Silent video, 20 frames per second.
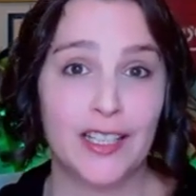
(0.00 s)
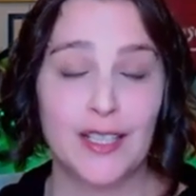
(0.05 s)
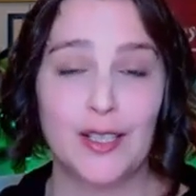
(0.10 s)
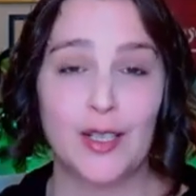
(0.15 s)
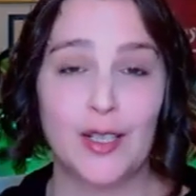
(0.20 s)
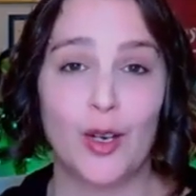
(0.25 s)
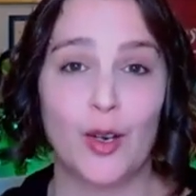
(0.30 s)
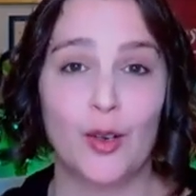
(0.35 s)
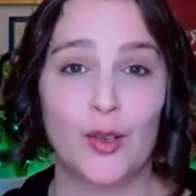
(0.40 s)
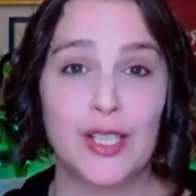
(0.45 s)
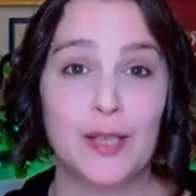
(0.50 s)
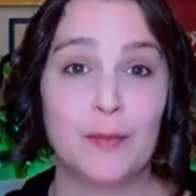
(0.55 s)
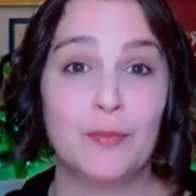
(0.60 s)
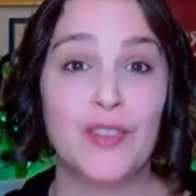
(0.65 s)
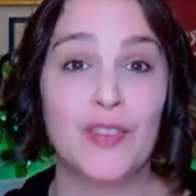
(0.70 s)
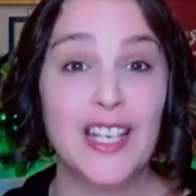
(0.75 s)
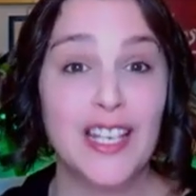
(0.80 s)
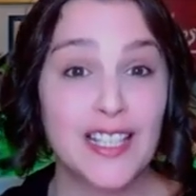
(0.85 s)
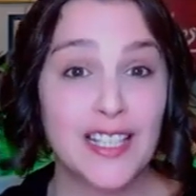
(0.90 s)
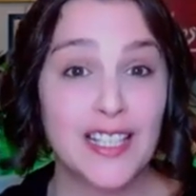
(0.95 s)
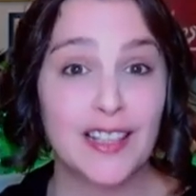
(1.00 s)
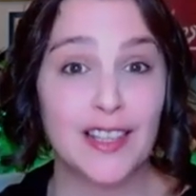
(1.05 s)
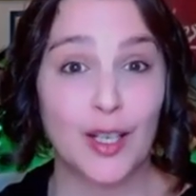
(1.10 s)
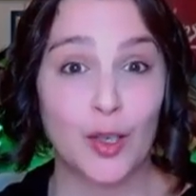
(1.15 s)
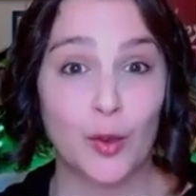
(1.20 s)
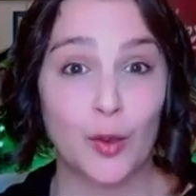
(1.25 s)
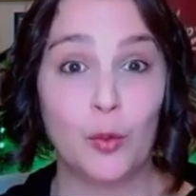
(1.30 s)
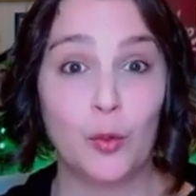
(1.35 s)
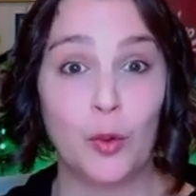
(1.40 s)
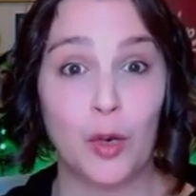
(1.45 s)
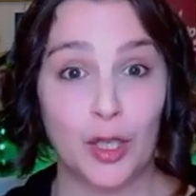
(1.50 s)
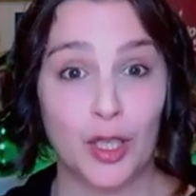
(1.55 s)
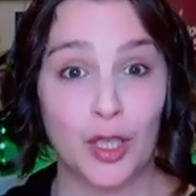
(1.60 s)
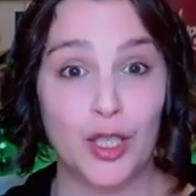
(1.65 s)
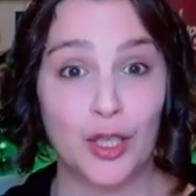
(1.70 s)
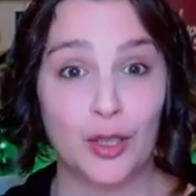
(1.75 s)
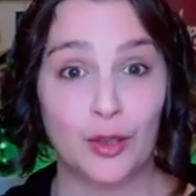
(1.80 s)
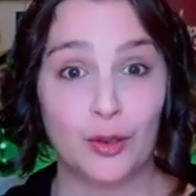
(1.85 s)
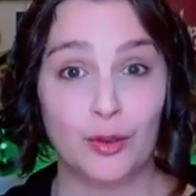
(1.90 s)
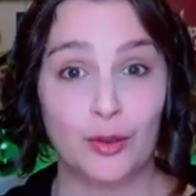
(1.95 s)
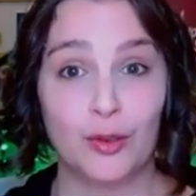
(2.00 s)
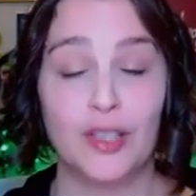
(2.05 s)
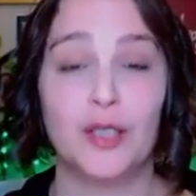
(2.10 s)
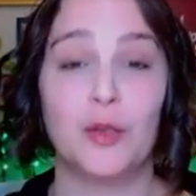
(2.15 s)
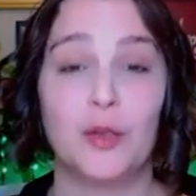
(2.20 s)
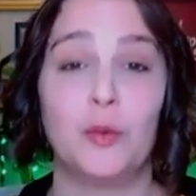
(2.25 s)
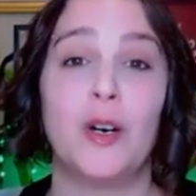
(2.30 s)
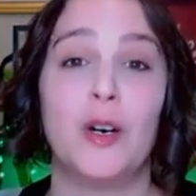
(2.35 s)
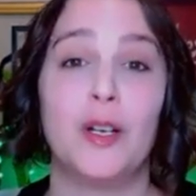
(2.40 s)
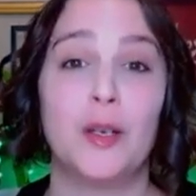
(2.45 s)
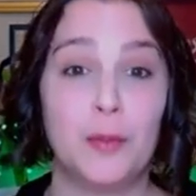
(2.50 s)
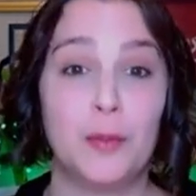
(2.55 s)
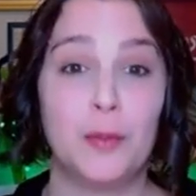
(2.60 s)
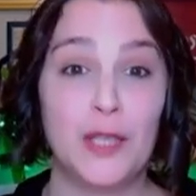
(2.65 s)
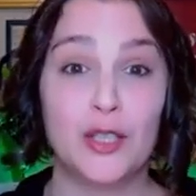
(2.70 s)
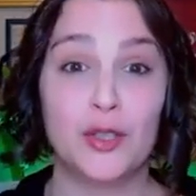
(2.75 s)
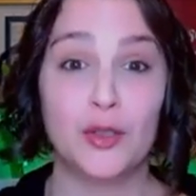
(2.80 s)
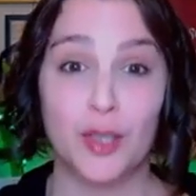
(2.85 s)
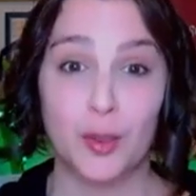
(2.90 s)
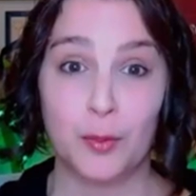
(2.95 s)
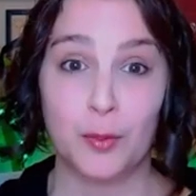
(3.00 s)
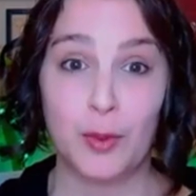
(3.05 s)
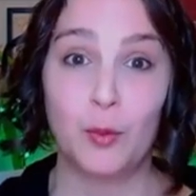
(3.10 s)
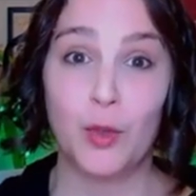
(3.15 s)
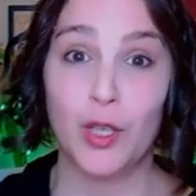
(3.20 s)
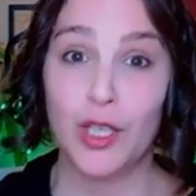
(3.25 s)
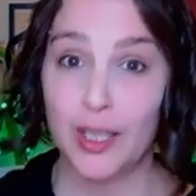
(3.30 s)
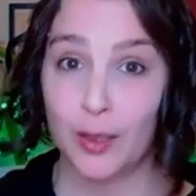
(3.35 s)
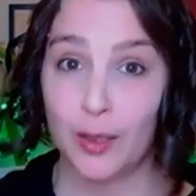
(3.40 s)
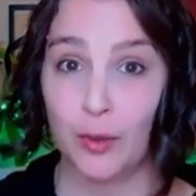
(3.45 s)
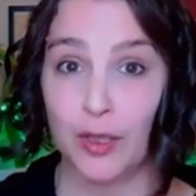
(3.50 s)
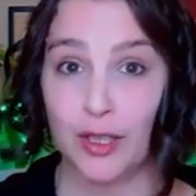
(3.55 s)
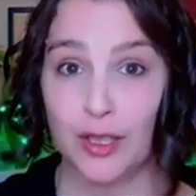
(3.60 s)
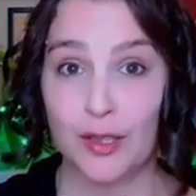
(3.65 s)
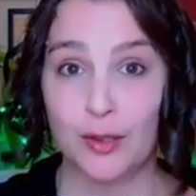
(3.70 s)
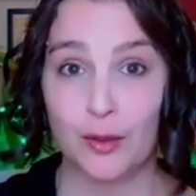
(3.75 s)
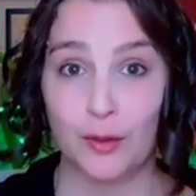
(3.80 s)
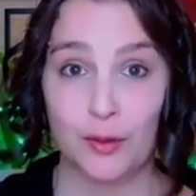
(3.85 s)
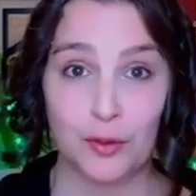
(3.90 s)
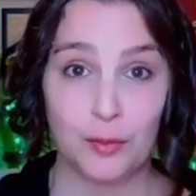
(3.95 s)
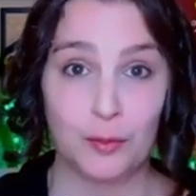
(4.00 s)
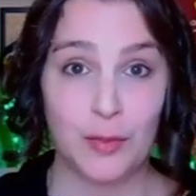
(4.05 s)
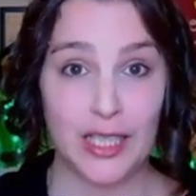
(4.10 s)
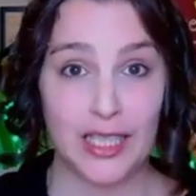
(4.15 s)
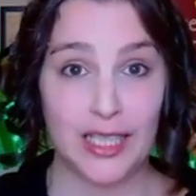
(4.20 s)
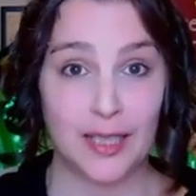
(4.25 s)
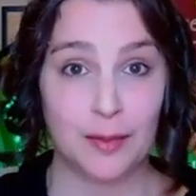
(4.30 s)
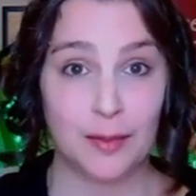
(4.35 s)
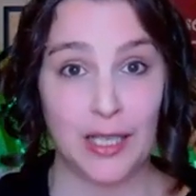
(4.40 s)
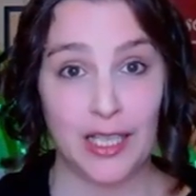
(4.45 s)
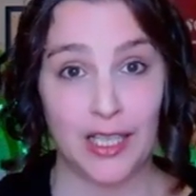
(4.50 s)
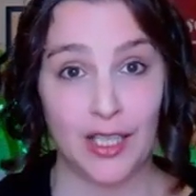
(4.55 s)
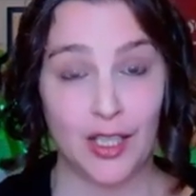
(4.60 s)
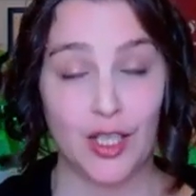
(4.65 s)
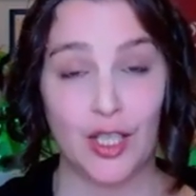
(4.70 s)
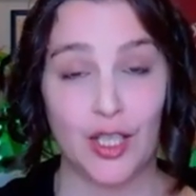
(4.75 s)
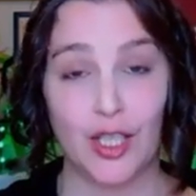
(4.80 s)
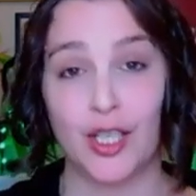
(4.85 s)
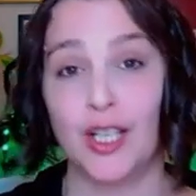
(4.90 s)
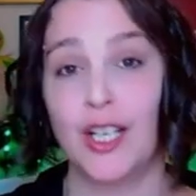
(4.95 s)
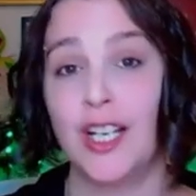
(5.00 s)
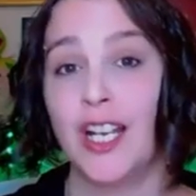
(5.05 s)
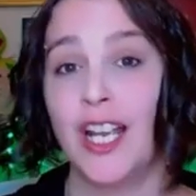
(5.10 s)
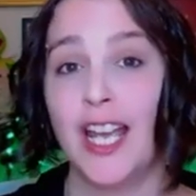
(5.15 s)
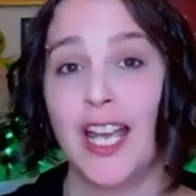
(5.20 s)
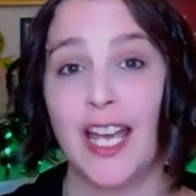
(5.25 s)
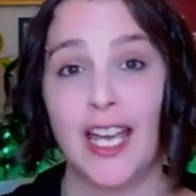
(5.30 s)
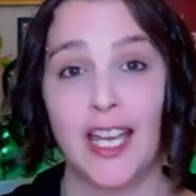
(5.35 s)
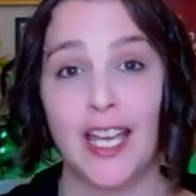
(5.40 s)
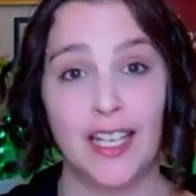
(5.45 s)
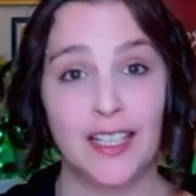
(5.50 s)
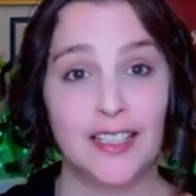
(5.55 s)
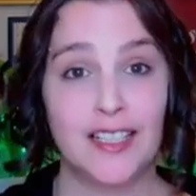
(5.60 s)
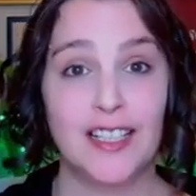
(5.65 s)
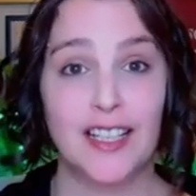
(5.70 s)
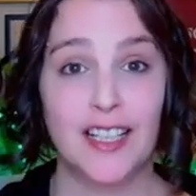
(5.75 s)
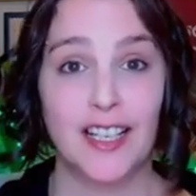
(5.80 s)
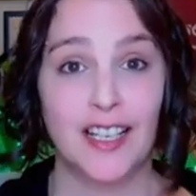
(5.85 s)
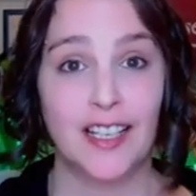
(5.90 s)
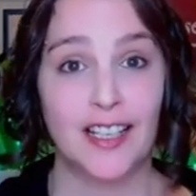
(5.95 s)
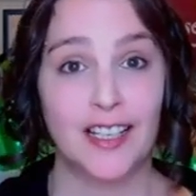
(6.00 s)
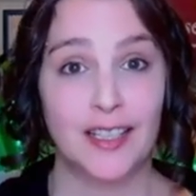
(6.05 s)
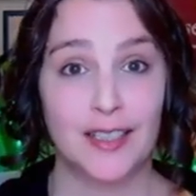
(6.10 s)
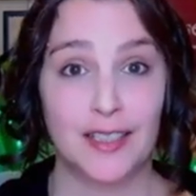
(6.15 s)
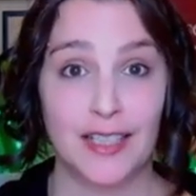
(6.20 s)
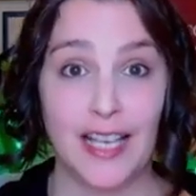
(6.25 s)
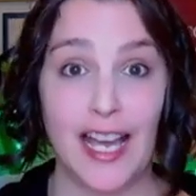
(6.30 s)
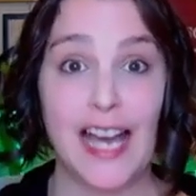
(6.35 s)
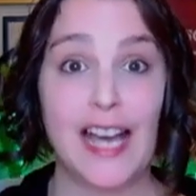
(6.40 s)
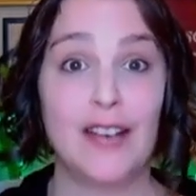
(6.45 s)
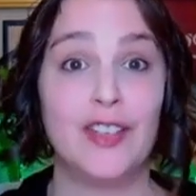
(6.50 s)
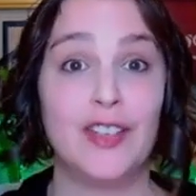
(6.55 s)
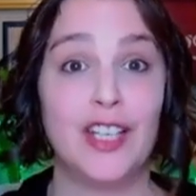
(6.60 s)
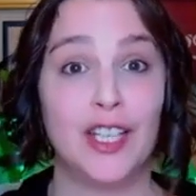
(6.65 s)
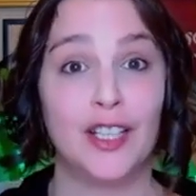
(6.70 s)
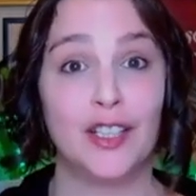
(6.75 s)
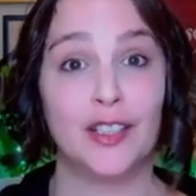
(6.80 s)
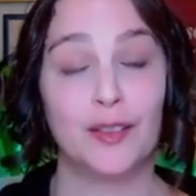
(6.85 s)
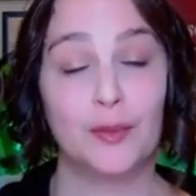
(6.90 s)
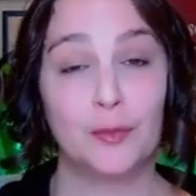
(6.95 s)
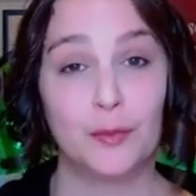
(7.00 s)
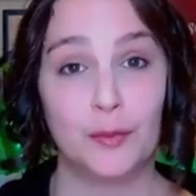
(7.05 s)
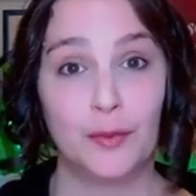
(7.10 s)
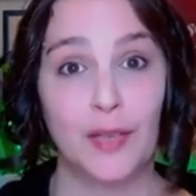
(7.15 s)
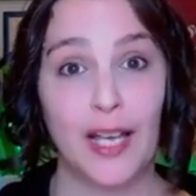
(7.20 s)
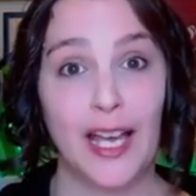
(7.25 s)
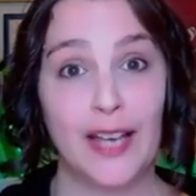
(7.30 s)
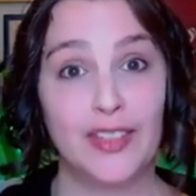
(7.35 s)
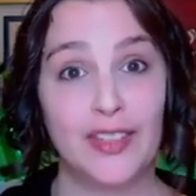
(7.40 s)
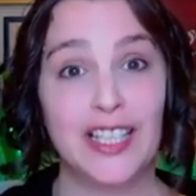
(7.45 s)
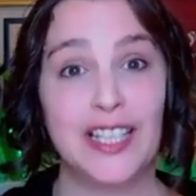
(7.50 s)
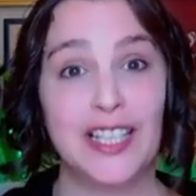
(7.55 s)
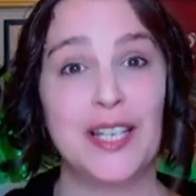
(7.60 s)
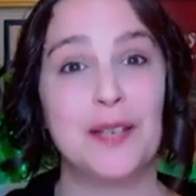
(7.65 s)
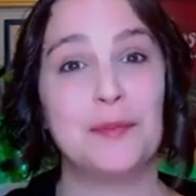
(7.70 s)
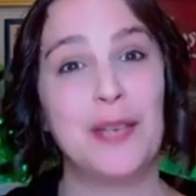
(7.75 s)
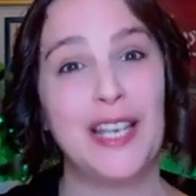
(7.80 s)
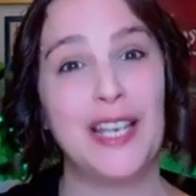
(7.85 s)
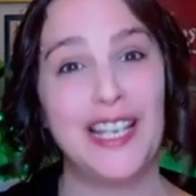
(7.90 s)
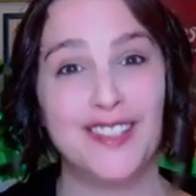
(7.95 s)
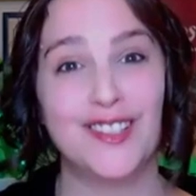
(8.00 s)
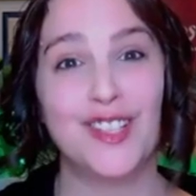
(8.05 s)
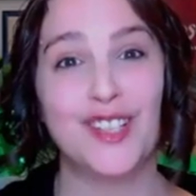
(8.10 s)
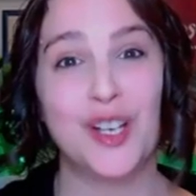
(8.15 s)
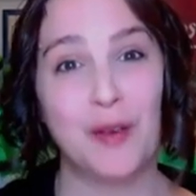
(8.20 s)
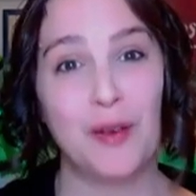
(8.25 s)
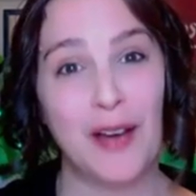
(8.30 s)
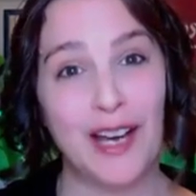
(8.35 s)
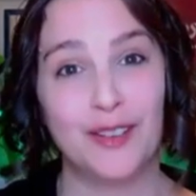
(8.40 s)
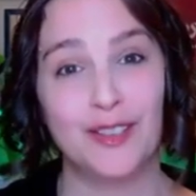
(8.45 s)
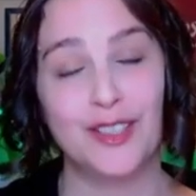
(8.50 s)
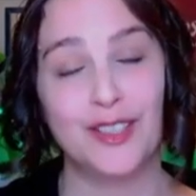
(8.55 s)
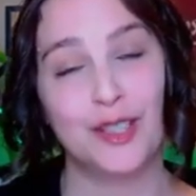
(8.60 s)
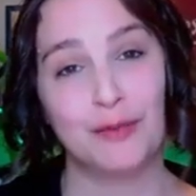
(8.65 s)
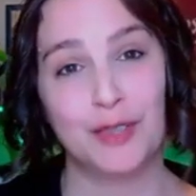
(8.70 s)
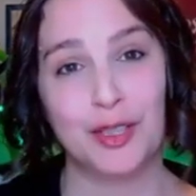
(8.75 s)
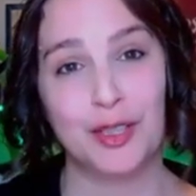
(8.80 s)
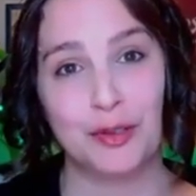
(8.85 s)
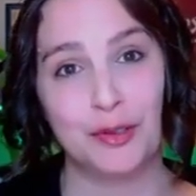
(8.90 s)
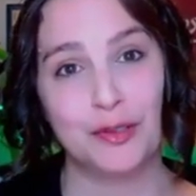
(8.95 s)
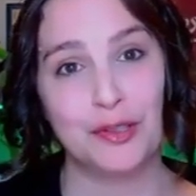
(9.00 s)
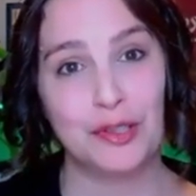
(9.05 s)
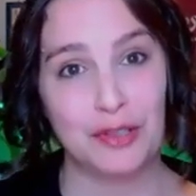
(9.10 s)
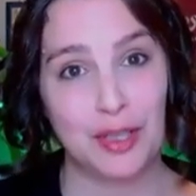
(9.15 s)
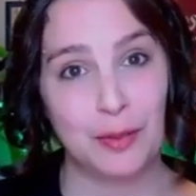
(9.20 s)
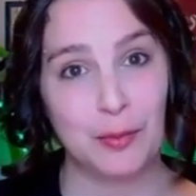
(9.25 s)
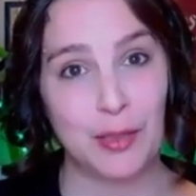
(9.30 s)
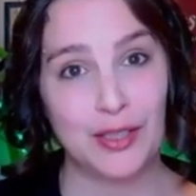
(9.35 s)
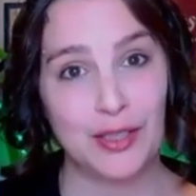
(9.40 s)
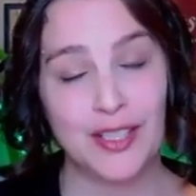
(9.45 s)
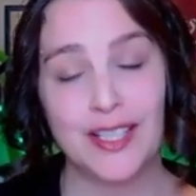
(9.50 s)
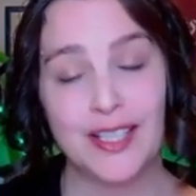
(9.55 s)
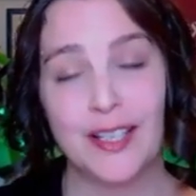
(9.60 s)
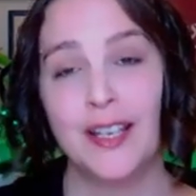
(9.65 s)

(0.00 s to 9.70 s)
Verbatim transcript: So some things that they want to do, they'll want to be sure to be working with the social media manager and uh, having having campaigns go out to recruit streamers.